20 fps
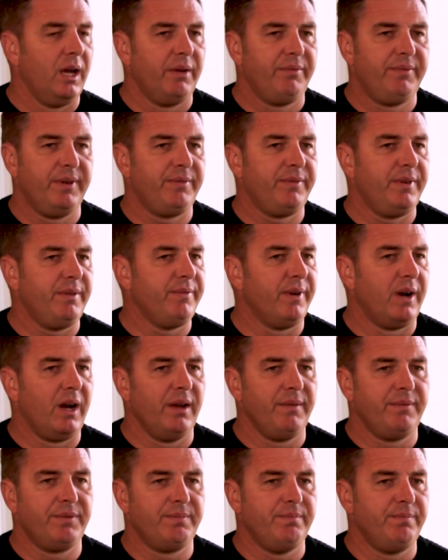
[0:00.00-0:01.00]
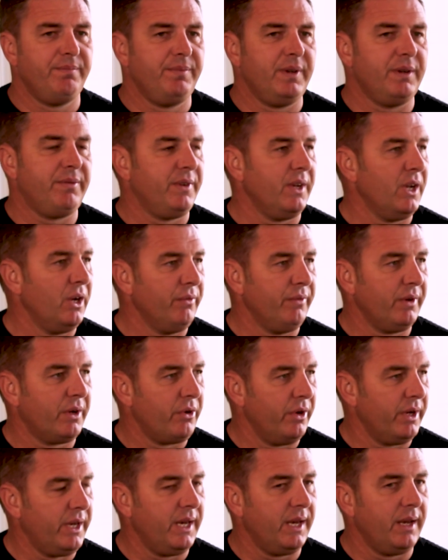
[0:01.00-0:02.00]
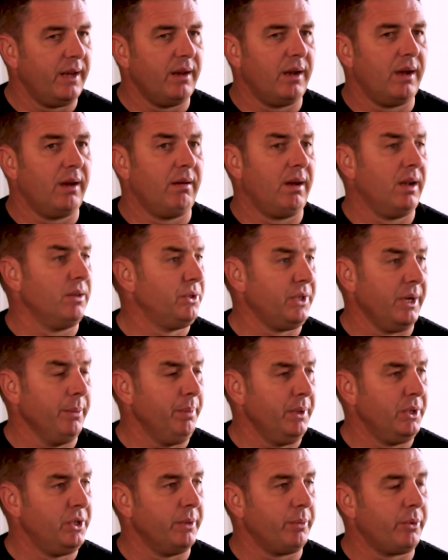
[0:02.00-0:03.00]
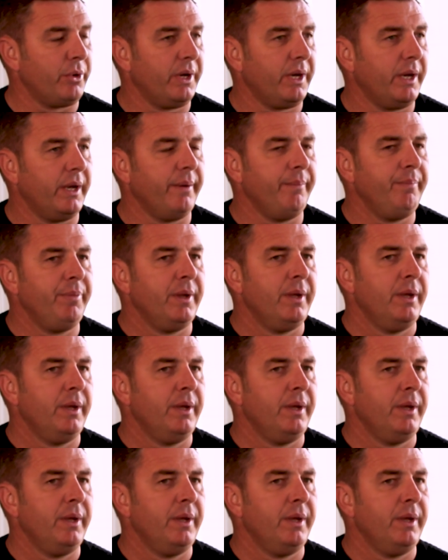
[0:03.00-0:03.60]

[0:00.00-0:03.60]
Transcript: 55, 50 over cricket and Championship cricket.